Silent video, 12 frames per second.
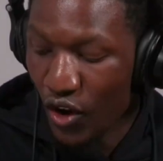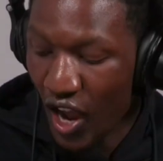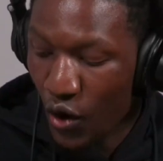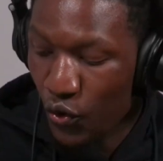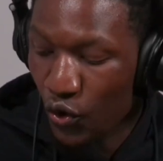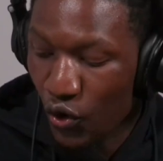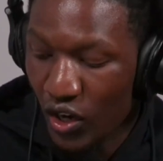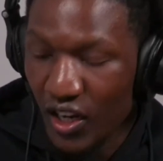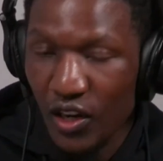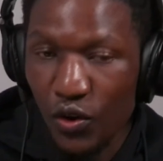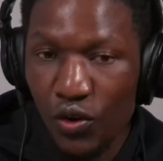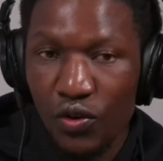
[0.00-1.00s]
would only
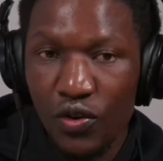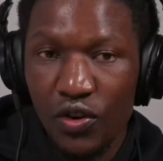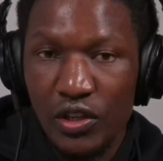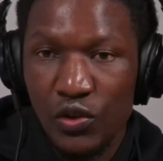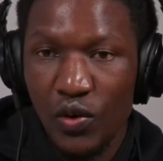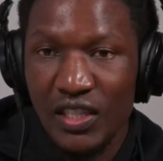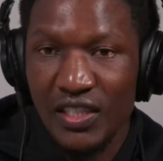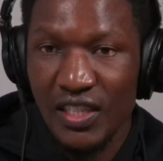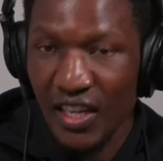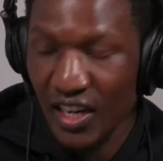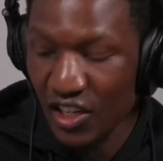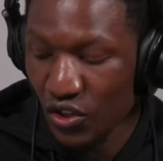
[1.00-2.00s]
look towards the
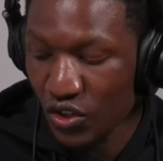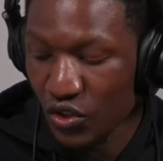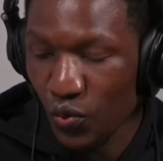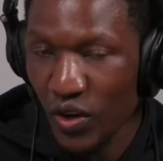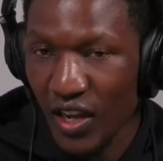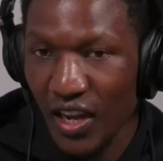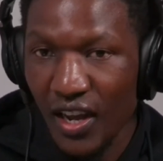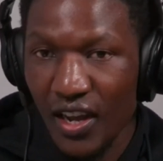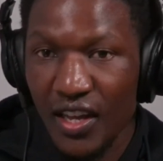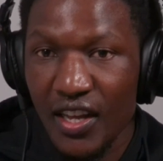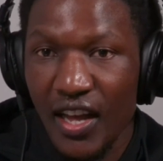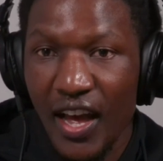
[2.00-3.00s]
directions where
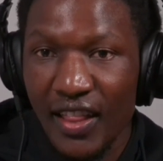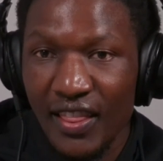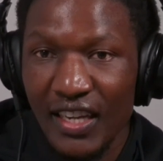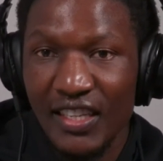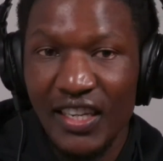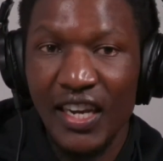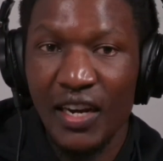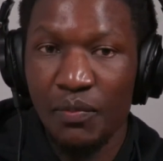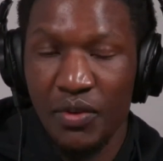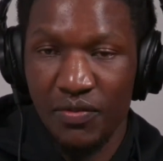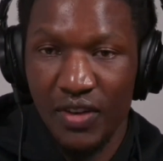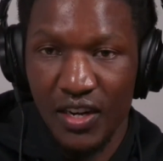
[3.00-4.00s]
that can be
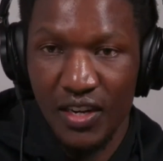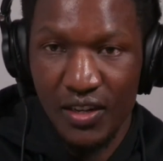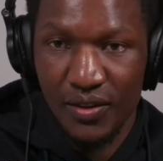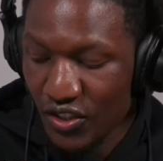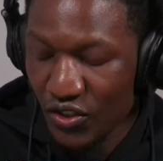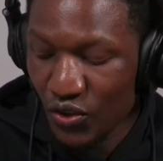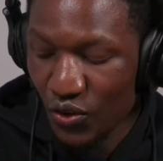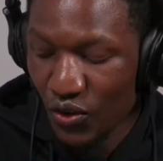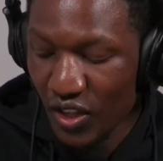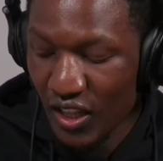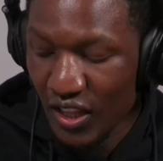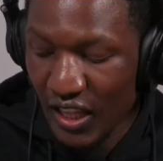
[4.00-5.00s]
funded.
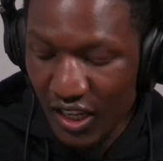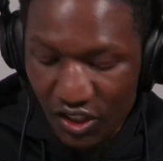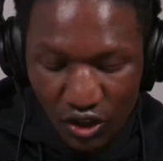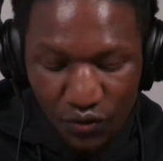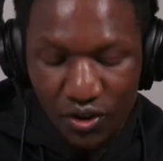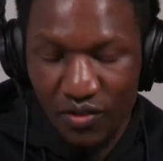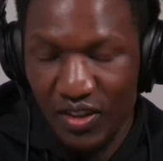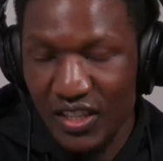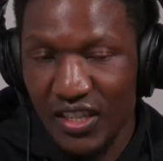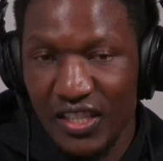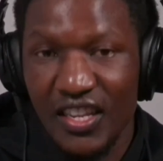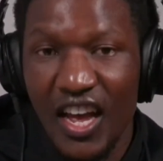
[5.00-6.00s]
So the list of
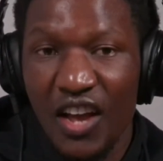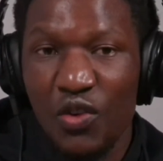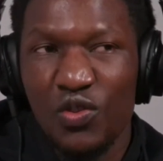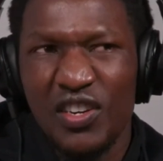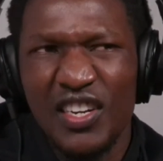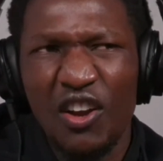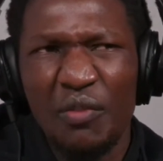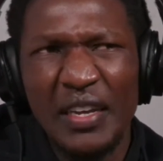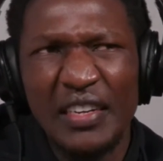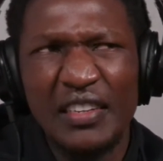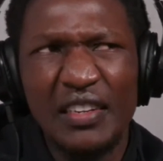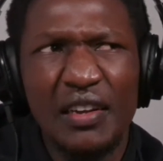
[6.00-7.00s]
universities I could
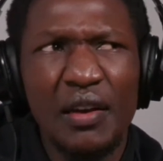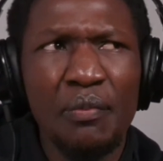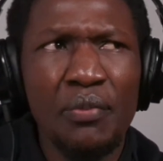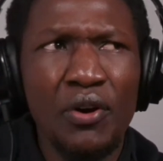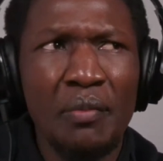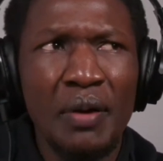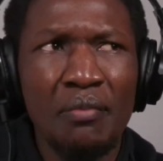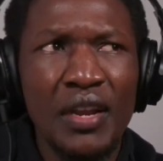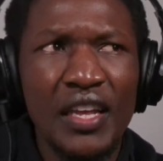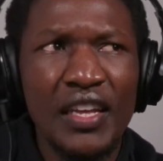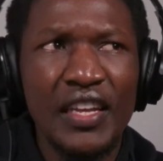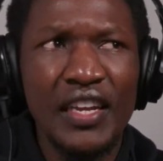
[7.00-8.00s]
recommend,
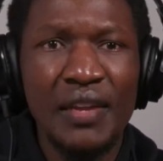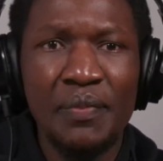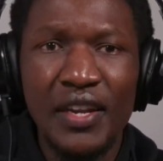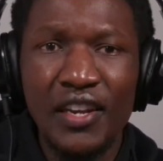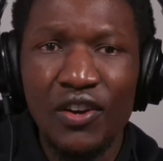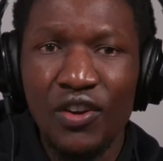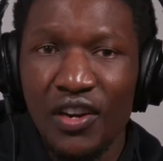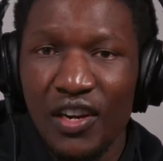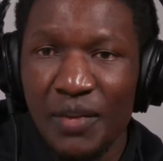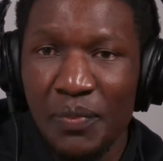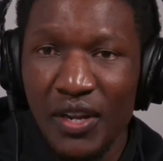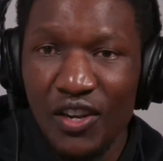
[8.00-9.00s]
probably depending
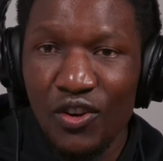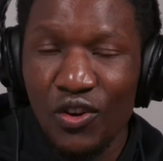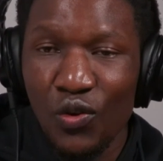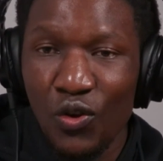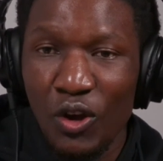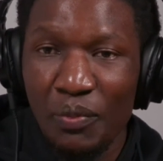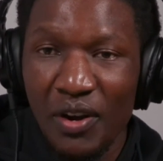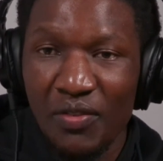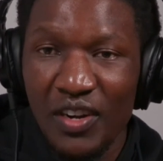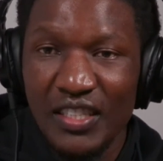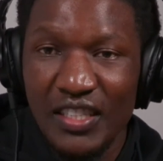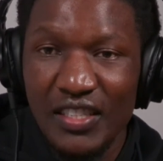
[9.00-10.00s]
on your
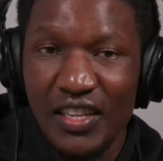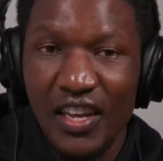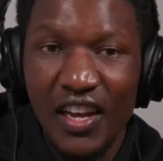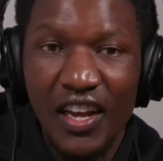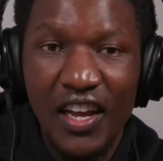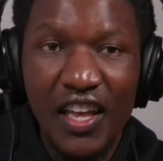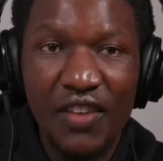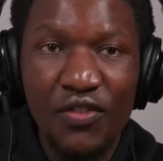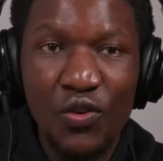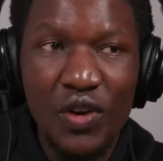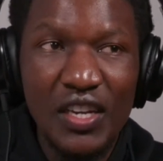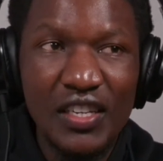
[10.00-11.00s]
preferences. If you
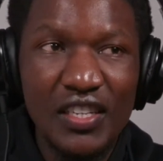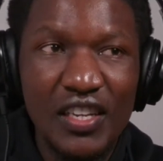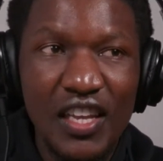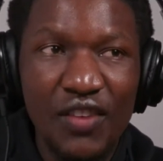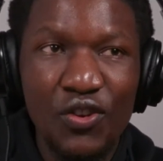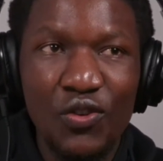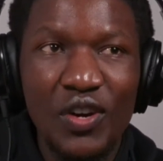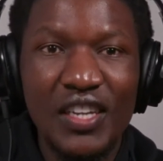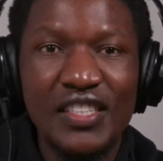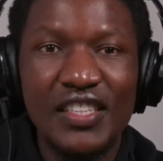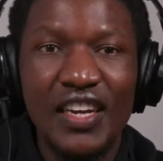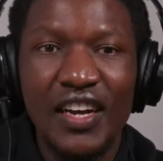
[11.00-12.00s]
want
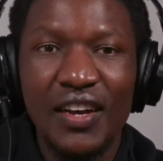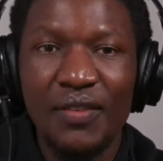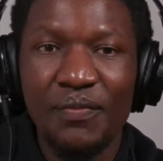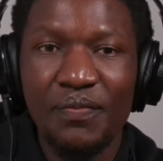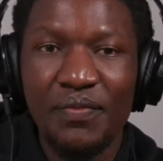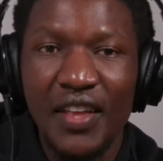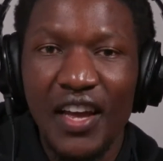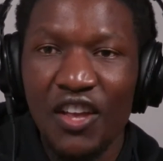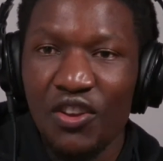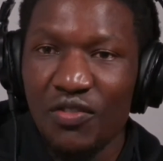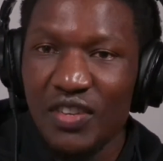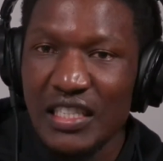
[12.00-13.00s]
a
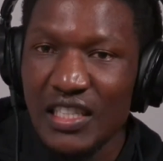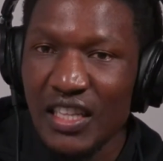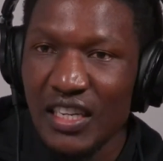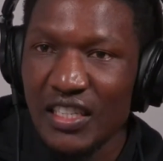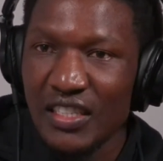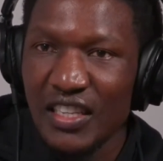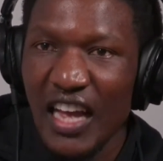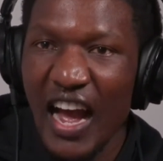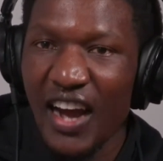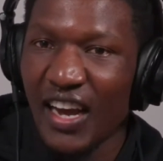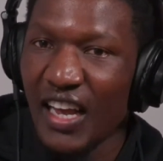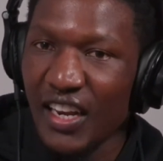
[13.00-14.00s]
university that is
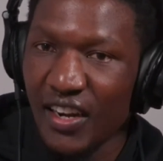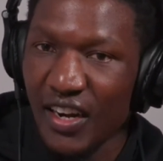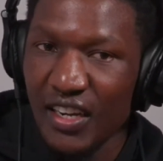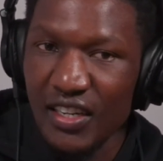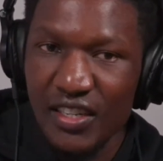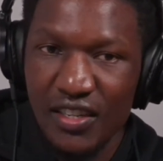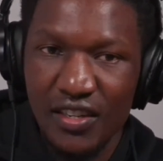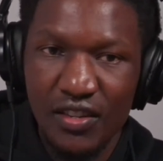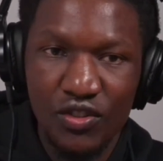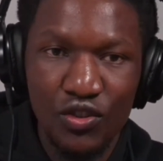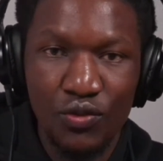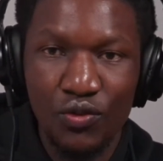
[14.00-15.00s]
highly ranked,
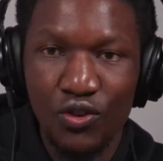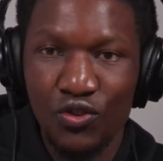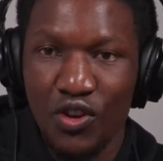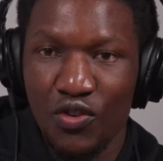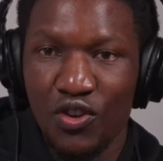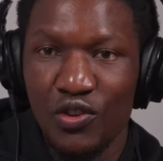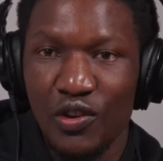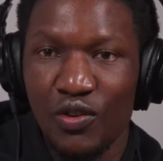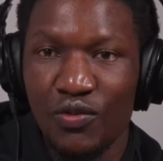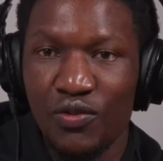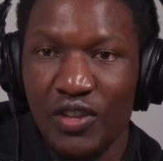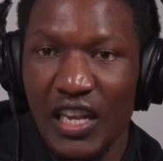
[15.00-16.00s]
so of course you're going to look
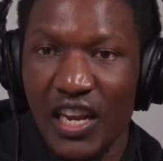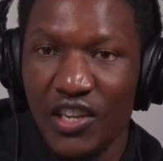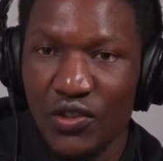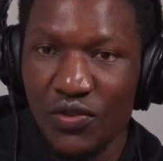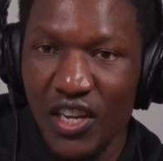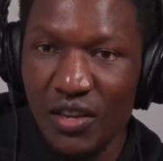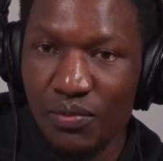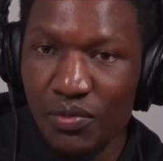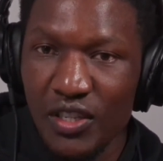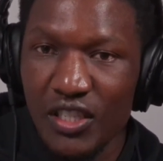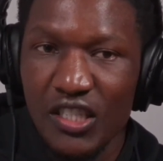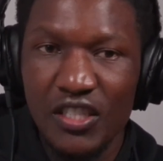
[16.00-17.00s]
for the likes of
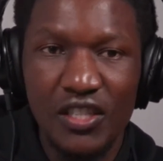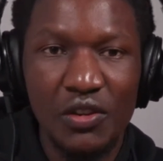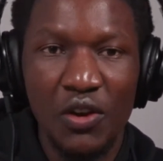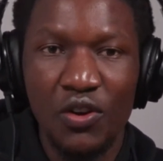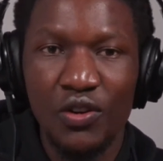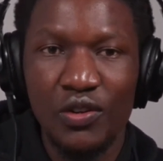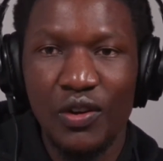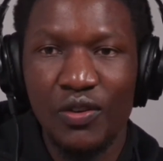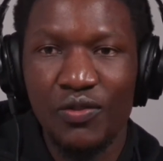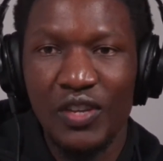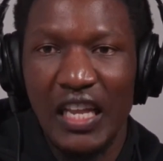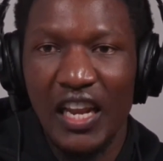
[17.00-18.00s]
Cambridge, you're going to look
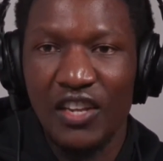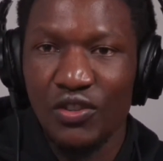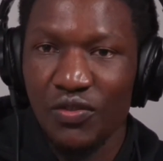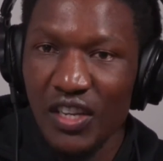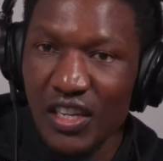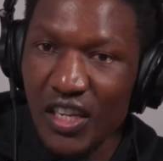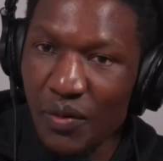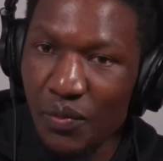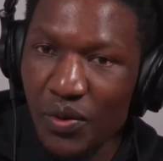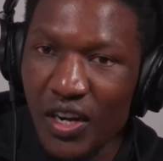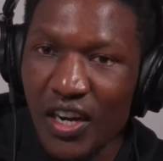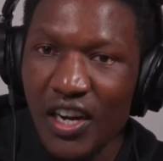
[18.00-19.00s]
for the likes of
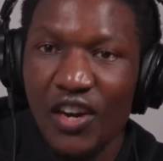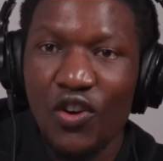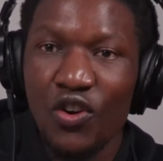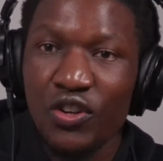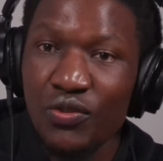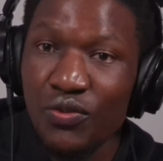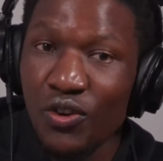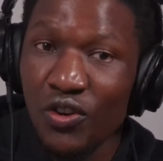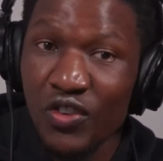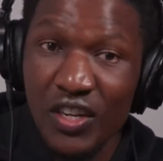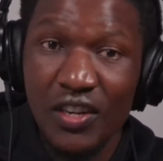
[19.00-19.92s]
Edinburgh, Oxford,